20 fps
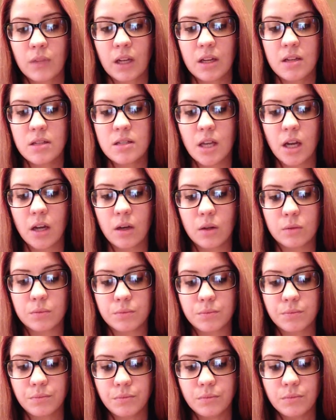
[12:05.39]

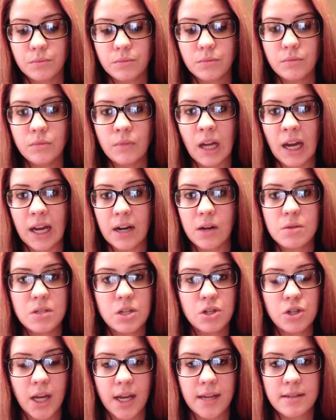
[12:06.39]
So I don't
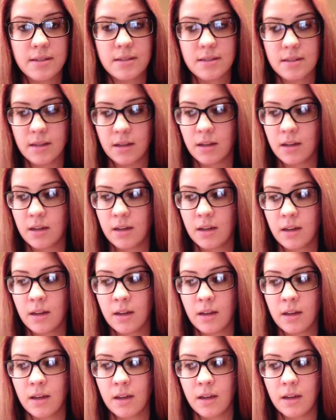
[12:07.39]
suggest
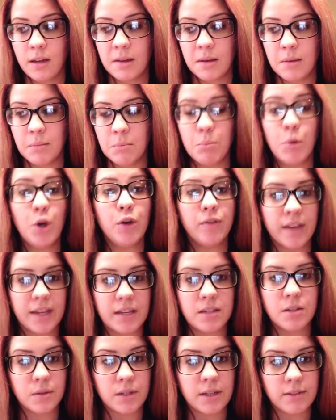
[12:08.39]

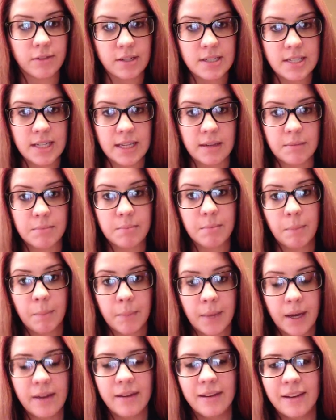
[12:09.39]
moving to a different team.
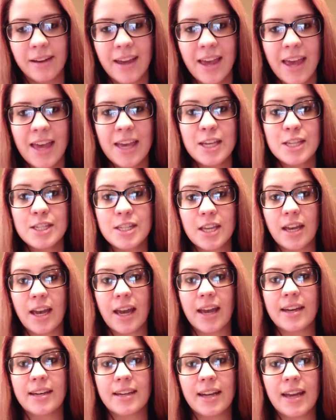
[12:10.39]

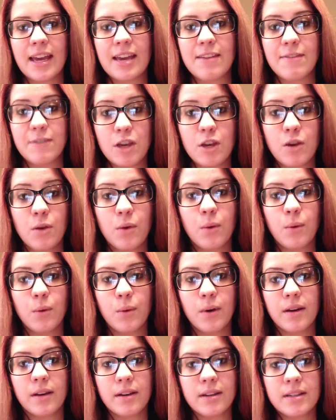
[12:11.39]
And if
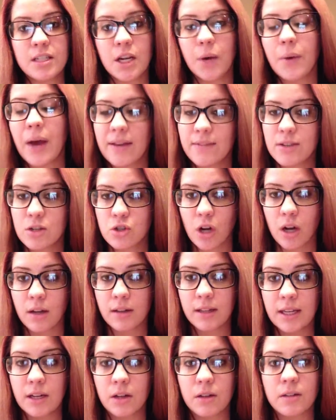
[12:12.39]
you don't have a
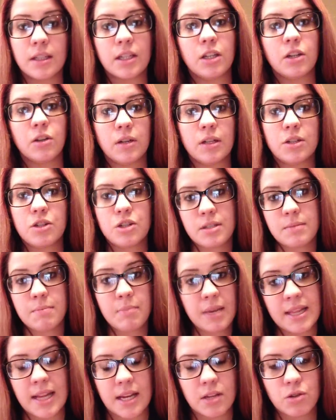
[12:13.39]
strong leader, then you just
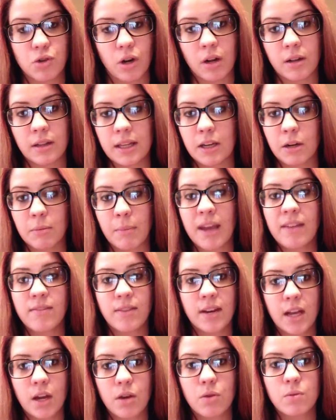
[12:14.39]
be that strong leader. Make
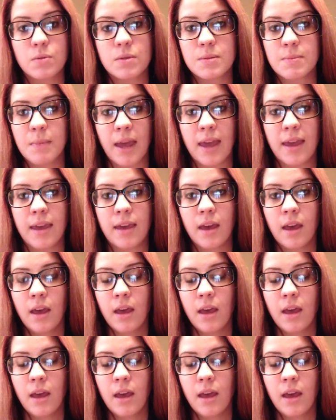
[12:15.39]
videos, make